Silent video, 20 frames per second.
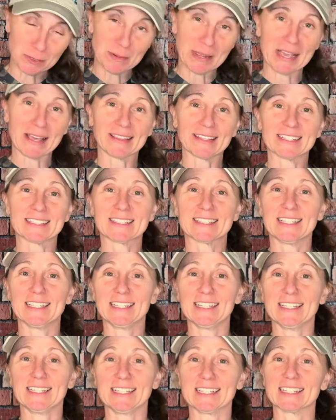you buy this
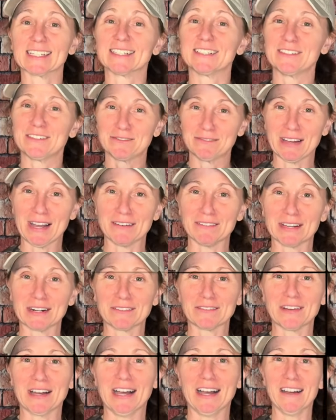thing? 5 out of 5.